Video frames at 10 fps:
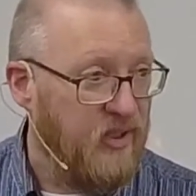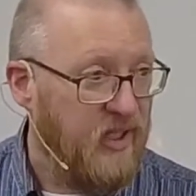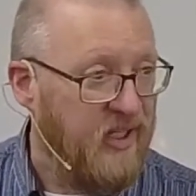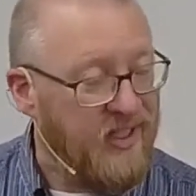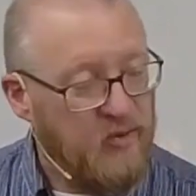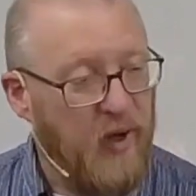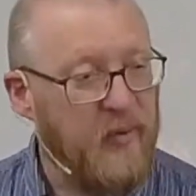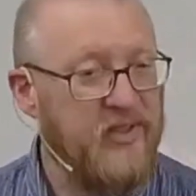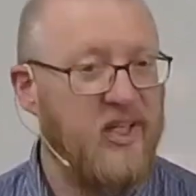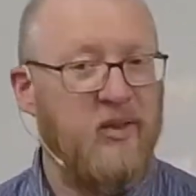And that's why we
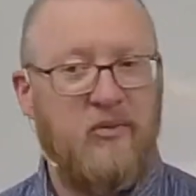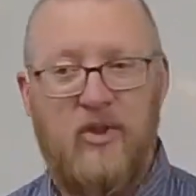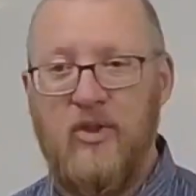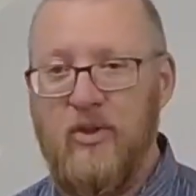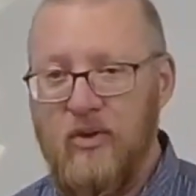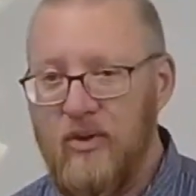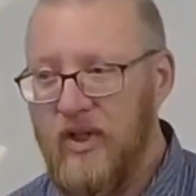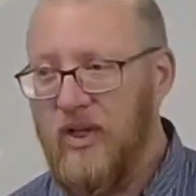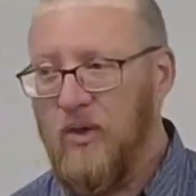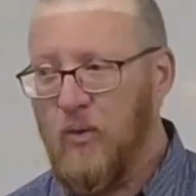see them do
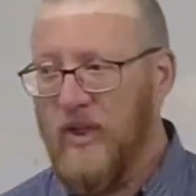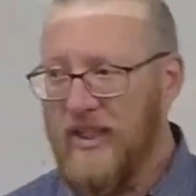what they